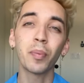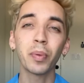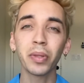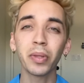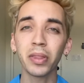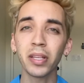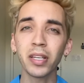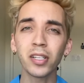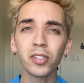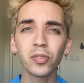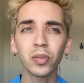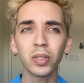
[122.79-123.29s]

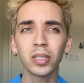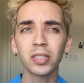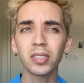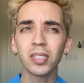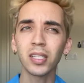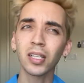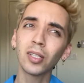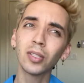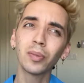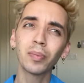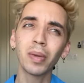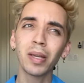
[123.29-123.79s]
things where I was like,
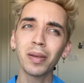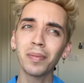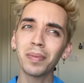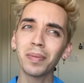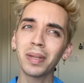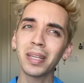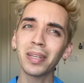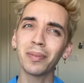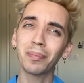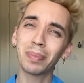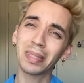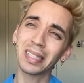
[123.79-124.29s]
oh,
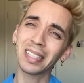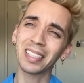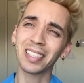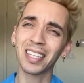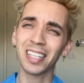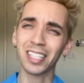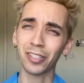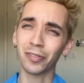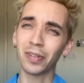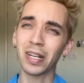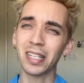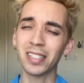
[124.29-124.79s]
maybe, but then
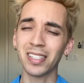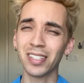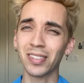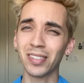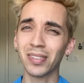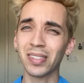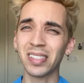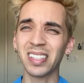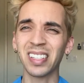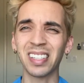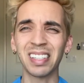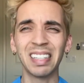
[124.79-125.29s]
the rest I was
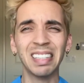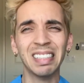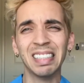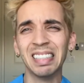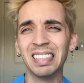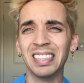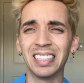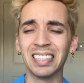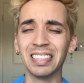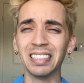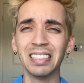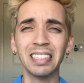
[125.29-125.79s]
like,
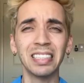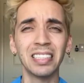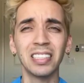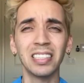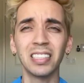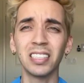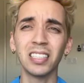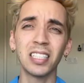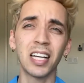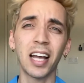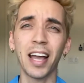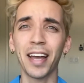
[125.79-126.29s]

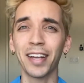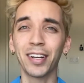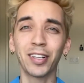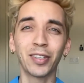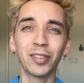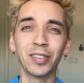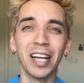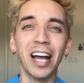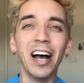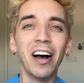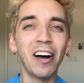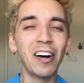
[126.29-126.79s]
I don't
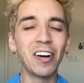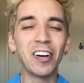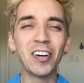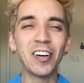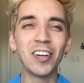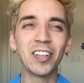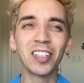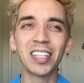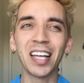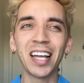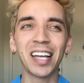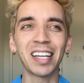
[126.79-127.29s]

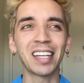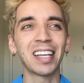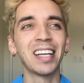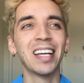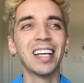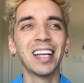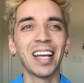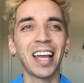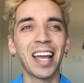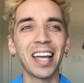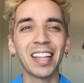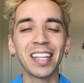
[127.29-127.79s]
know,
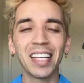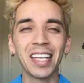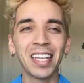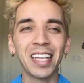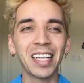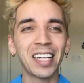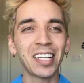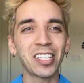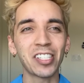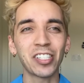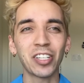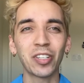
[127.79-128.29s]
and then
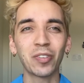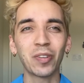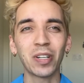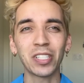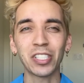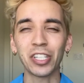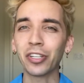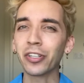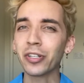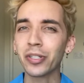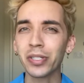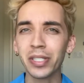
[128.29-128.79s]
I started
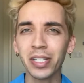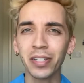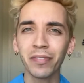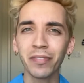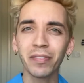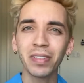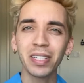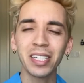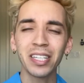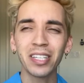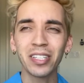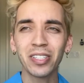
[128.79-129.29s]
watching nursing
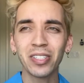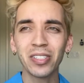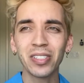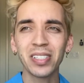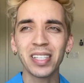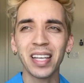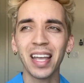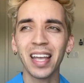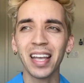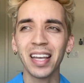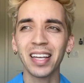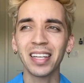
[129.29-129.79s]
videos,
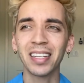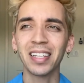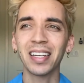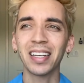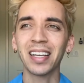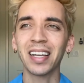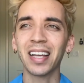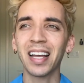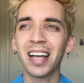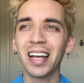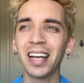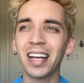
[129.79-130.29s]
and
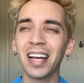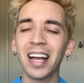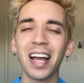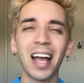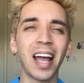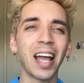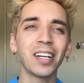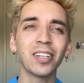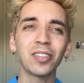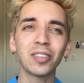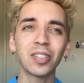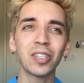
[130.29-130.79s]

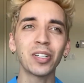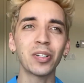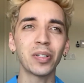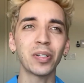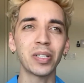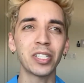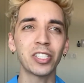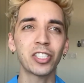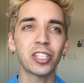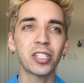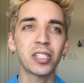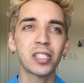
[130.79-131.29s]
I don't know,
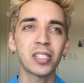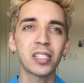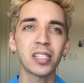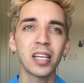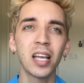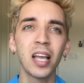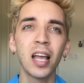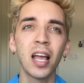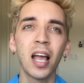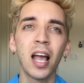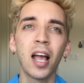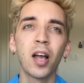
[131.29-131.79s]

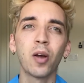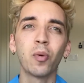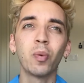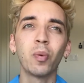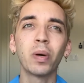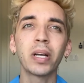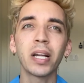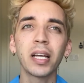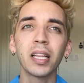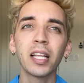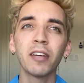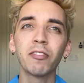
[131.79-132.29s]
what
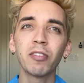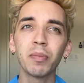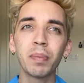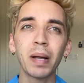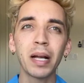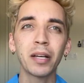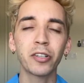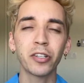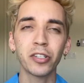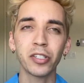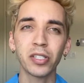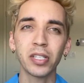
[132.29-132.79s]
I love
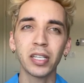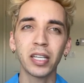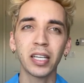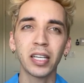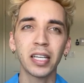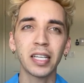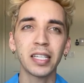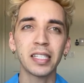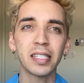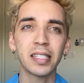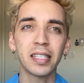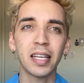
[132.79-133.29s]
about nursing
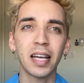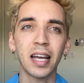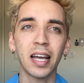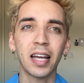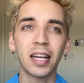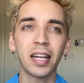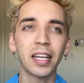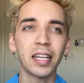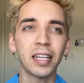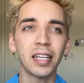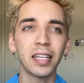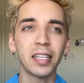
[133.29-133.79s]
is that
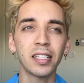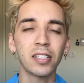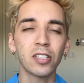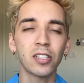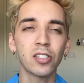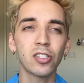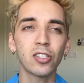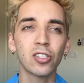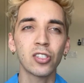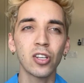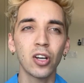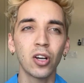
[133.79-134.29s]
there's
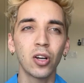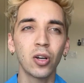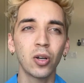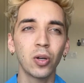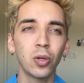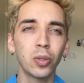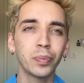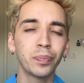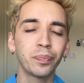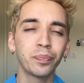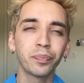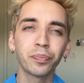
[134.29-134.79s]

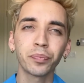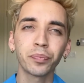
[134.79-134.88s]
so